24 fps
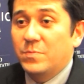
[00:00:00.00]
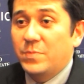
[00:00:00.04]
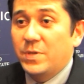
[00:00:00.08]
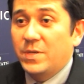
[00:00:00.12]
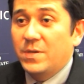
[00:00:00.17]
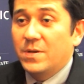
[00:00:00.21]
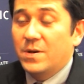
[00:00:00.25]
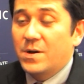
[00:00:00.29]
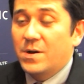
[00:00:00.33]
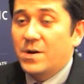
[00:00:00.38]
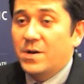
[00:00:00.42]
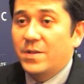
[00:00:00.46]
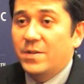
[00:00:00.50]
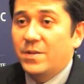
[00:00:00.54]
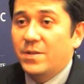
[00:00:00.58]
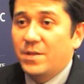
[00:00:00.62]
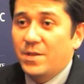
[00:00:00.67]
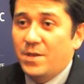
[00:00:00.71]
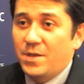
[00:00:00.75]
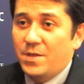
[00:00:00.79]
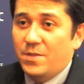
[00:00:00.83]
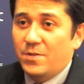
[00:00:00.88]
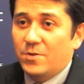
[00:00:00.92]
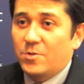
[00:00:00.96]
be on
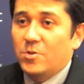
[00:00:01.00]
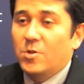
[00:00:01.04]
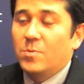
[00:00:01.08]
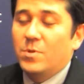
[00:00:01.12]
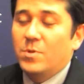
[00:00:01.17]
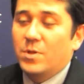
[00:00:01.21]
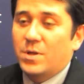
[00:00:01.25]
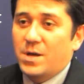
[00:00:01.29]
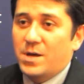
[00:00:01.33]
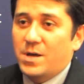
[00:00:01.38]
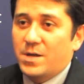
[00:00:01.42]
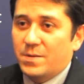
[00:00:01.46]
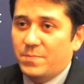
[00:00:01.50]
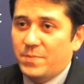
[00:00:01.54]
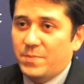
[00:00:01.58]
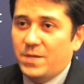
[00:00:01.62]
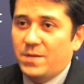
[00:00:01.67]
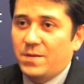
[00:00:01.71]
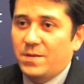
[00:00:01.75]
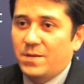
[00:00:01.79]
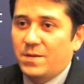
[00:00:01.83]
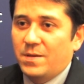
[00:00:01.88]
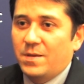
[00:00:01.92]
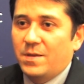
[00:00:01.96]
the global
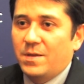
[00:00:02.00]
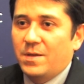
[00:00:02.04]
economy.